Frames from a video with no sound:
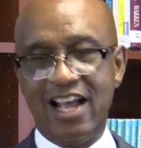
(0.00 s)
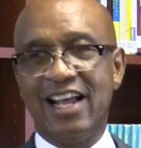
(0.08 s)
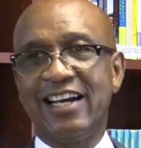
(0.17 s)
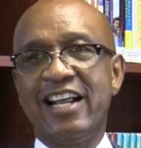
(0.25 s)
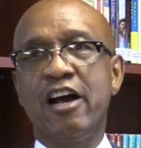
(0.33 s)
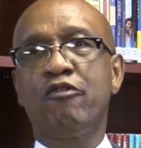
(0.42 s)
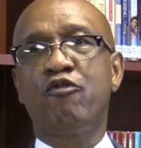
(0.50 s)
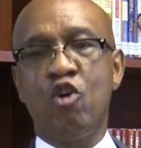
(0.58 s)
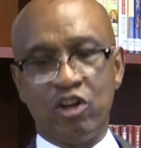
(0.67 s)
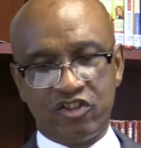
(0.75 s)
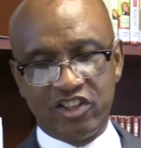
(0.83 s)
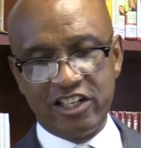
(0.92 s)

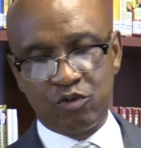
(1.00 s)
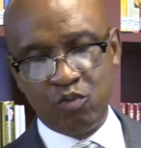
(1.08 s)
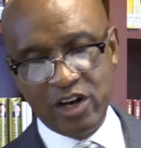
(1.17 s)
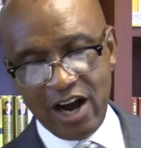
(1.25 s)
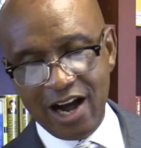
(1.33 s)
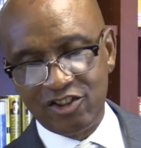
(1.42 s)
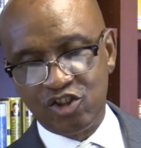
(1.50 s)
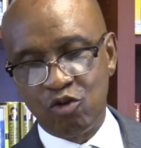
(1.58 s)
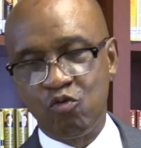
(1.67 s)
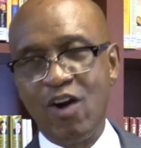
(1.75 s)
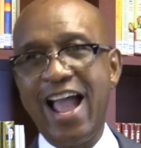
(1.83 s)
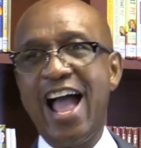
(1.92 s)
therefore, since we are
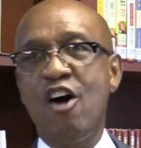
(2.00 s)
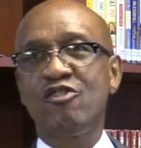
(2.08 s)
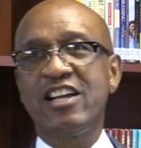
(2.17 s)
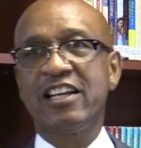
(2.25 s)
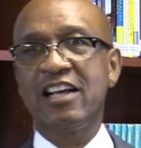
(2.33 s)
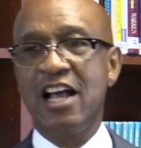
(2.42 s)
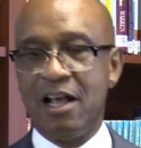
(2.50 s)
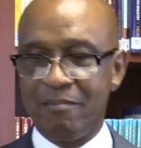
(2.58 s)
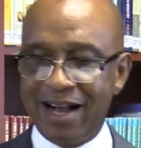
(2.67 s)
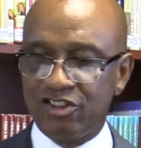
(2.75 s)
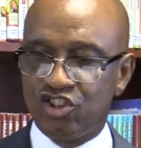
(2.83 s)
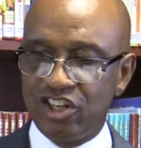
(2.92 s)
surrounded
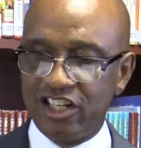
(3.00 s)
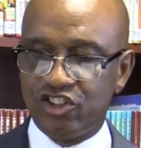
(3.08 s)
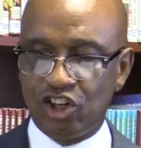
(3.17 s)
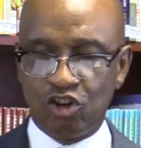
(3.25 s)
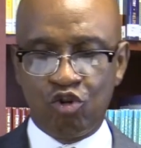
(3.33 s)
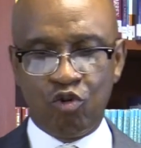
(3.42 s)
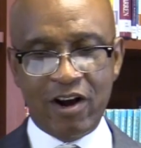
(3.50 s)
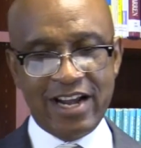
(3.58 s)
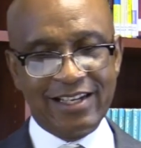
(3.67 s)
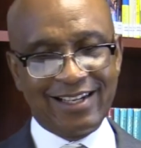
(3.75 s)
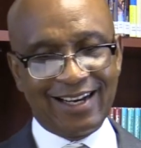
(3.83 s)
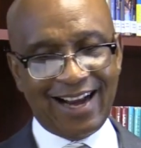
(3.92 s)
by such a
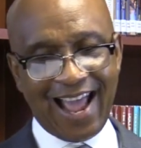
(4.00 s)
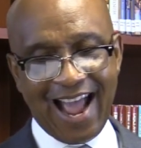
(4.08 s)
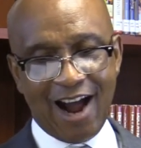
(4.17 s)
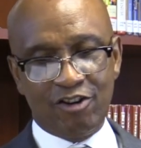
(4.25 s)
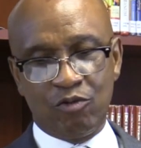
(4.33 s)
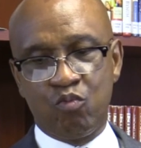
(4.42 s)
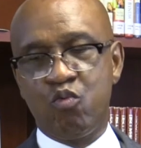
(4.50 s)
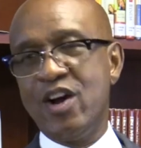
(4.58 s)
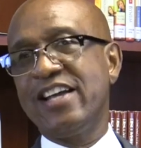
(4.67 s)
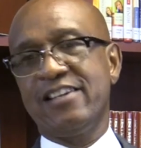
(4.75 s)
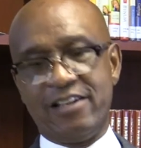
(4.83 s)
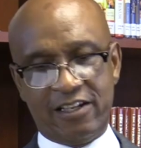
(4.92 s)
great cloud of
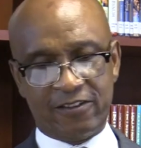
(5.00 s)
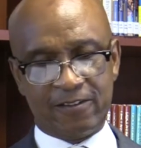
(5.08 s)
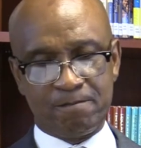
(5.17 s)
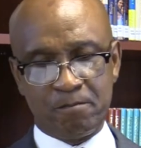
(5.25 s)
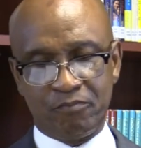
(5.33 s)
witness,